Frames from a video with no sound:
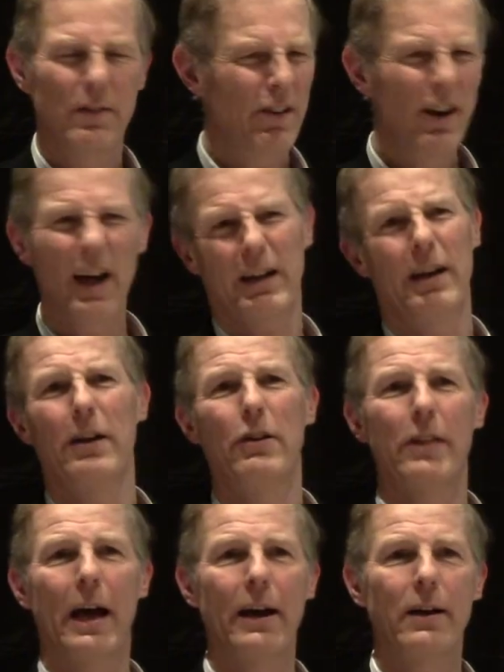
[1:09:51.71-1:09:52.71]
You're not going to
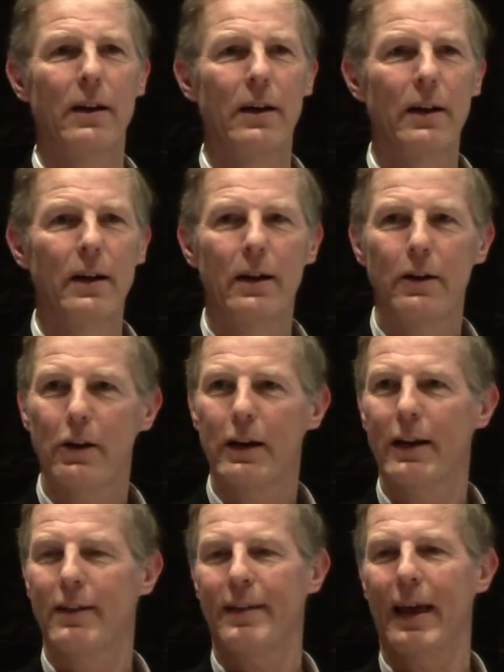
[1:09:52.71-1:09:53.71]
do that. You're
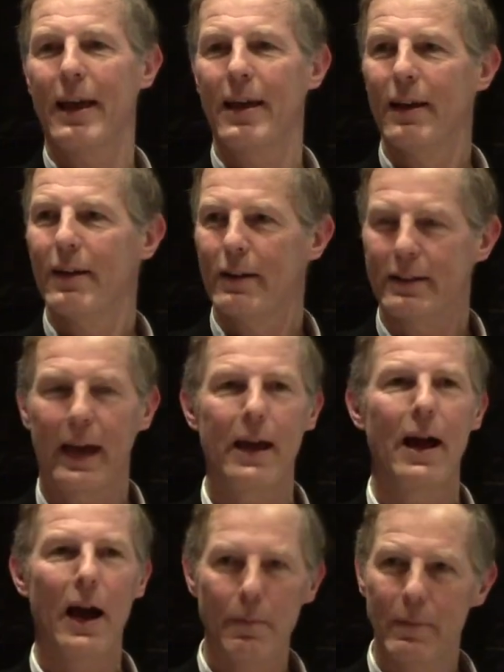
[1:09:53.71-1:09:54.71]
going to say, okay,
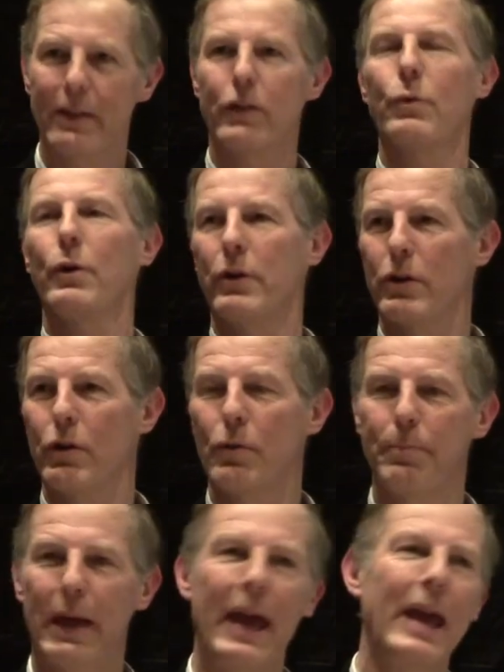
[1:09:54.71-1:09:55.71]
how much will you
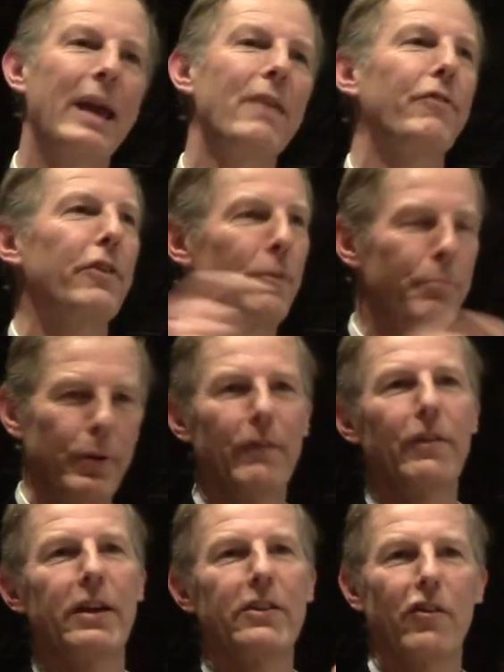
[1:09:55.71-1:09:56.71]
pay for the
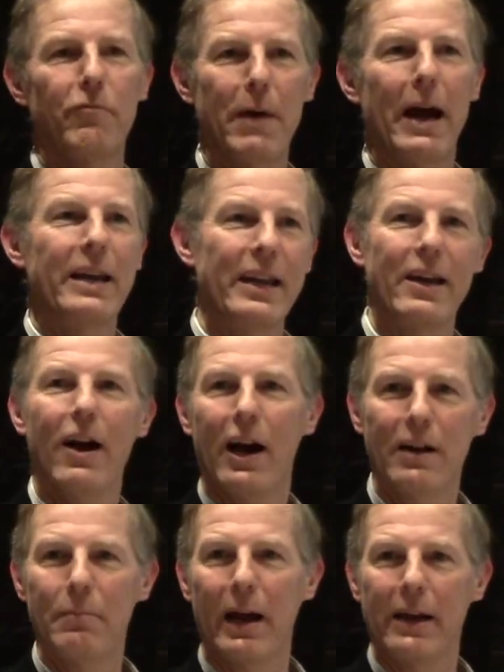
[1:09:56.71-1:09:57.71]
privilege of mining
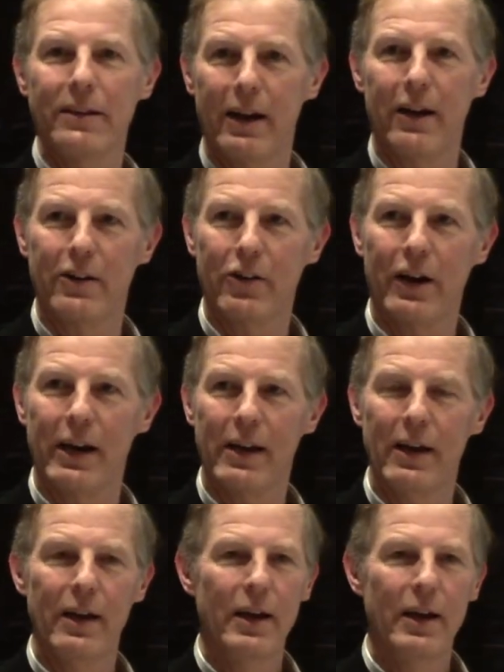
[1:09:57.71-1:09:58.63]
on my territory?